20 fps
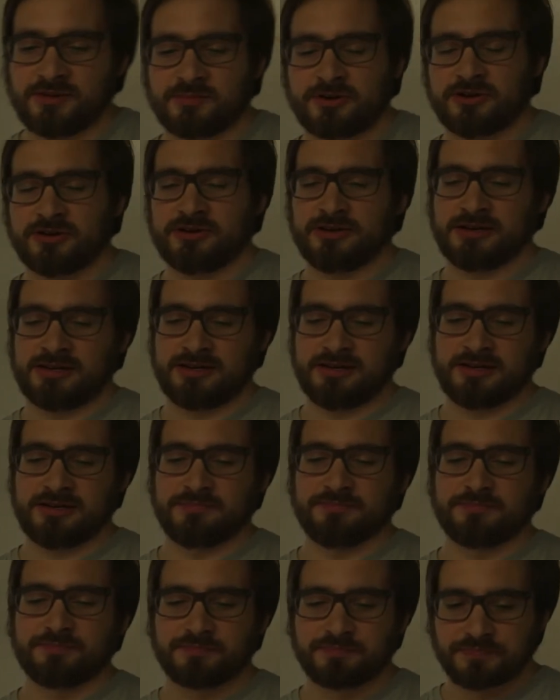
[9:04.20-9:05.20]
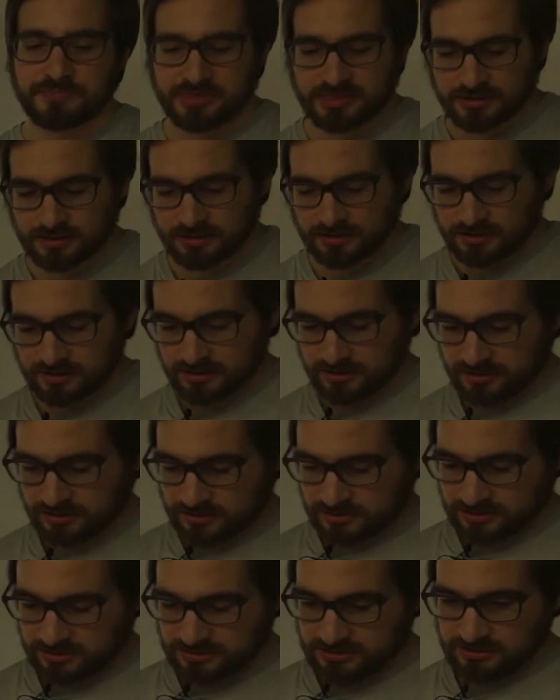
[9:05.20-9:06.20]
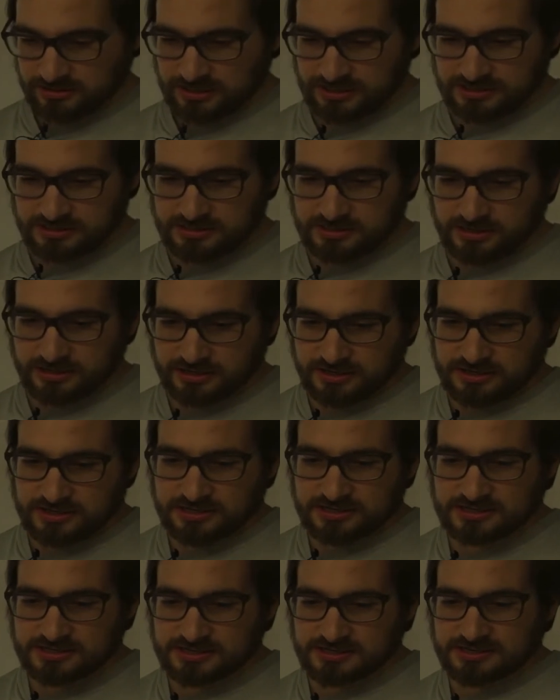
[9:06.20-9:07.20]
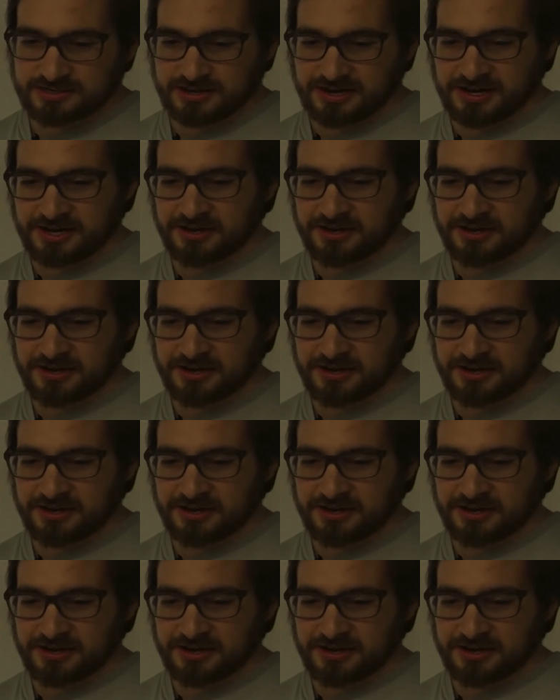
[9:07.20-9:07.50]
I'm currently in. So let's start this.